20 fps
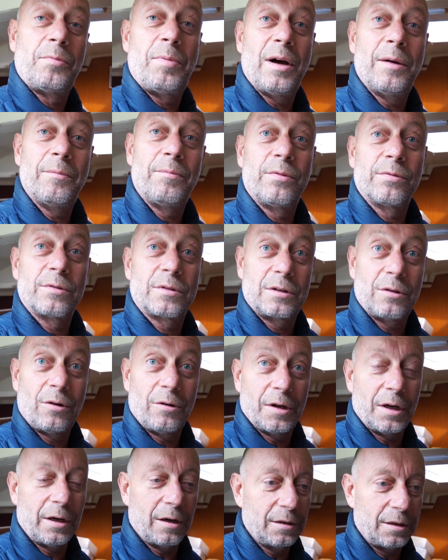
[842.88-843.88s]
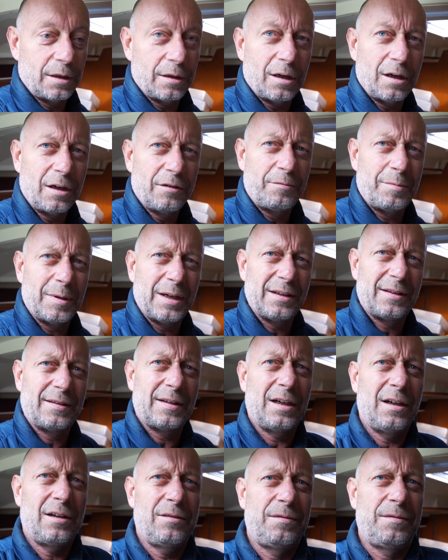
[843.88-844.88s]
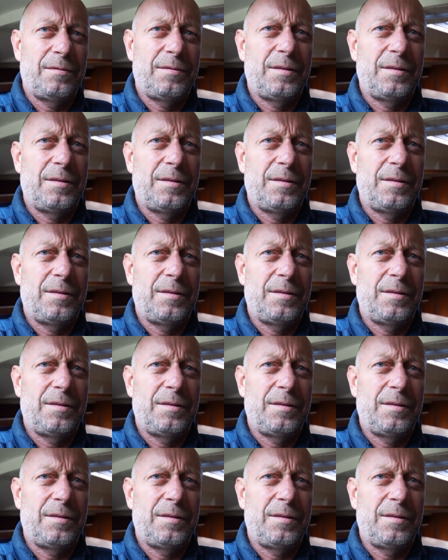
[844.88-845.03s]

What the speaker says: pump going on and off by itself.